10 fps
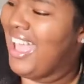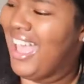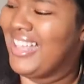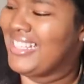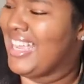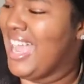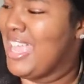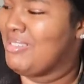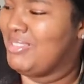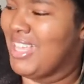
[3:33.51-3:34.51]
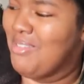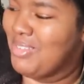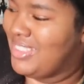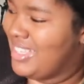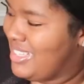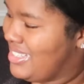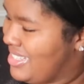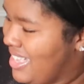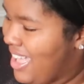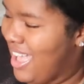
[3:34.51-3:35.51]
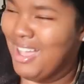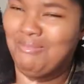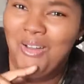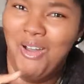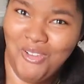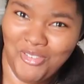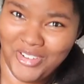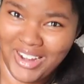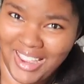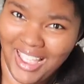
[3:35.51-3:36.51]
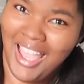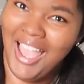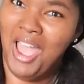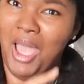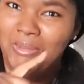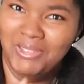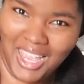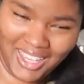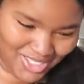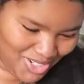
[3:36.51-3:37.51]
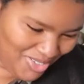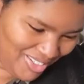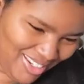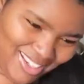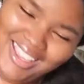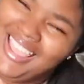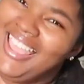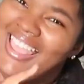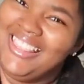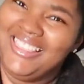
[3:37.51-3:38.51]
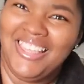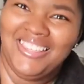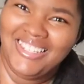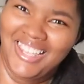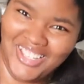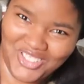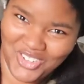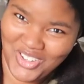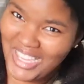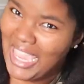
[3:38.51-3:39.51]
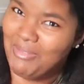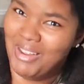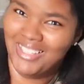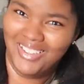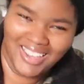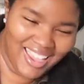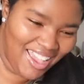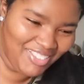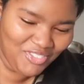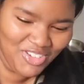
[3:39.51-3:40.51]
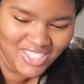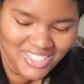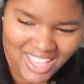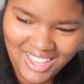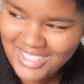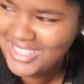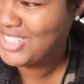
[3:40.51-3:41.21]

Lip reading: I was like, I am done with this. I'm over it. I'm not doing it. And then the next roll came and I was like, okay, I have to finish this side because it